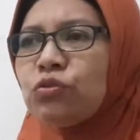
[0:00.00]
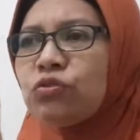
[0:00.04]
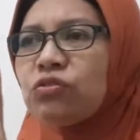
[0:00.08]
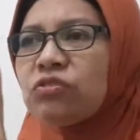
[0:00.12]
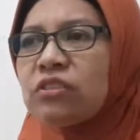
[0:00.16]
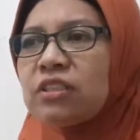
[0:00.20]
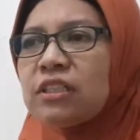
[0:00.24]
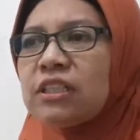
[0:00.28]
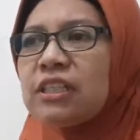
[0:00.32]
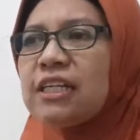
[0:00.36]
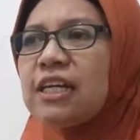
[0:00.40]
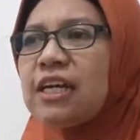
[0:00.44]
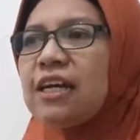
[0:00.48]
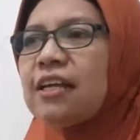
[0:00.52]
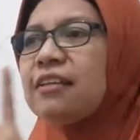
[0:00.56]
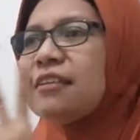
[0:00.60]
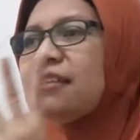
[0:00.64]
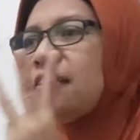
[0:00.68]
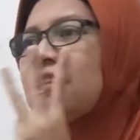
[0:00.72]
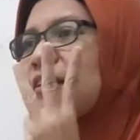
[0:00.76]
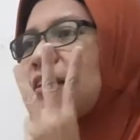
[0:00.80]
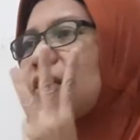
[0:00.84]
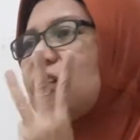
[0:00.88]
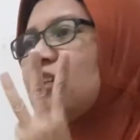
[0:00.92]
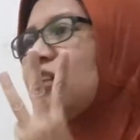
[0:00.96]
3
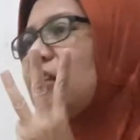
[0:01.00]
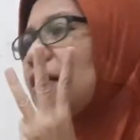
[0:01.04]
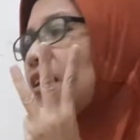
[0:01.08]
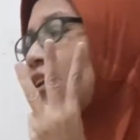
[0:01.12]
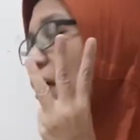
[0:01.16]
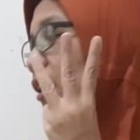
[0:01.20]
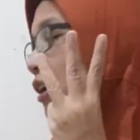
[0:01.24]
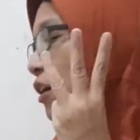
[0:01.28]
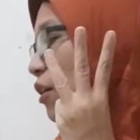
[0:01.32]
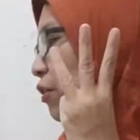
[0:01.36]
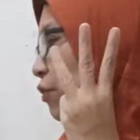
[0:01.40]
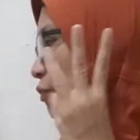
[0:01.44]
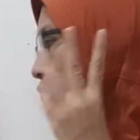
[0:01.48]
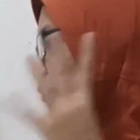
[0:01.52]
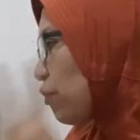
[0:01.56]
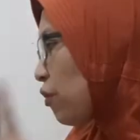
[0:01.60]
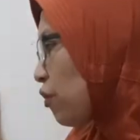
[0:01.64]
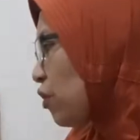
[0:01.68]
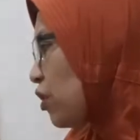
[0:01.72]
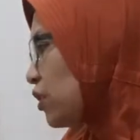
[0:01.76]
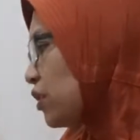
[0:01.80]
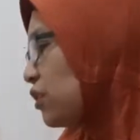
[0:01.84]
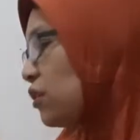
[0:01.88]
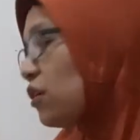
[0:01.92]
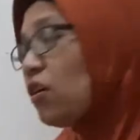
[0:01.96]
until
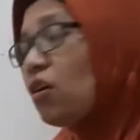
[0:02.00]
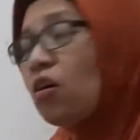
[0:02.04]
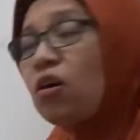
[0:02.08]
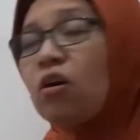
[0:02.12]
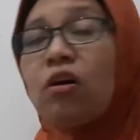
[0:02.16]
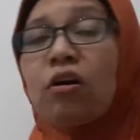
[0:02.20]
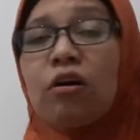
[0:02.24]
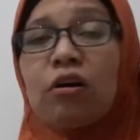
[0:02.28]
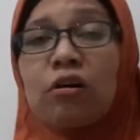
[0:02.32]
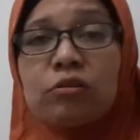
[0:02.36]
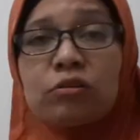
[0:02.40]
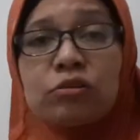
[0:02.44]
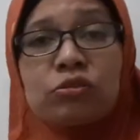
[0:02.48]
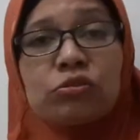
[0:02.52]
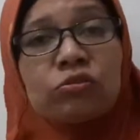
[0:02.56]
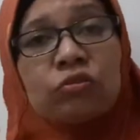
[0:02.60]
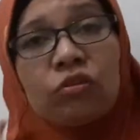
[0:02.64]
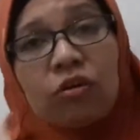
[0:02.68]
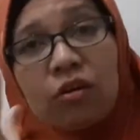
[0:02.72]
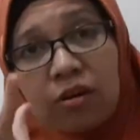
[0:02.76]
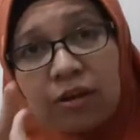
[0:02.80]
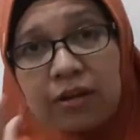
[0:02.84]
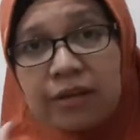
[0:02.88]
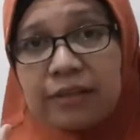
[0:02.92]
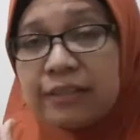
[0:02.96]
4 or so
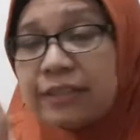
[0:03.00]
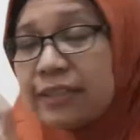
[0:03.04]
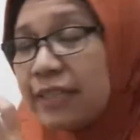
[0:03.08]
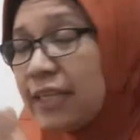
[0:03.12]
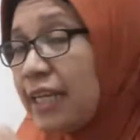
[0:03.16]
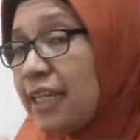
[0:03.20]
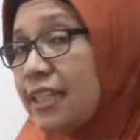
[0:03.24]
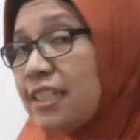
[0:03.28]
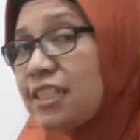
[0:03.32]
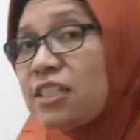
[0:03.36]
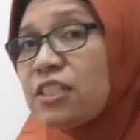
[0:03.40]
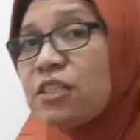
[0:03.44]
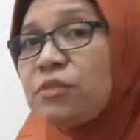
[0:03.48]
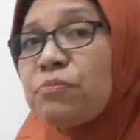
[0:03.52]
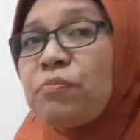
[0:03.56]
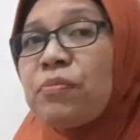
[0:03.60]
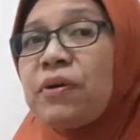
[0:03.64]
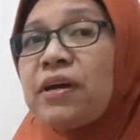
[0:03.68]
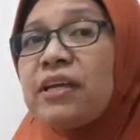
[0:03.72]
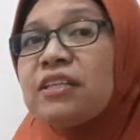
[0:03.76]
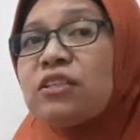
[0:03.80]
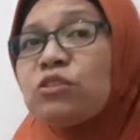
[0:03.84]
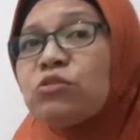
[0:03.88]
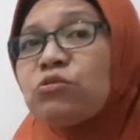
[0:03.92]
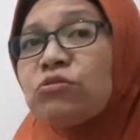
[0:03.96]
on. It's
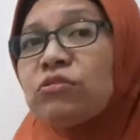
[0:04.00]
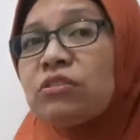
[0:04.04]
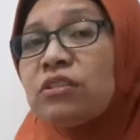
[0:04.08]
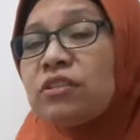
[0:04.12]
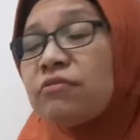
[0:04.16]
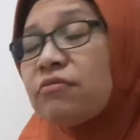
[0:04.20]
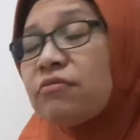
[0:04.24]
depend to the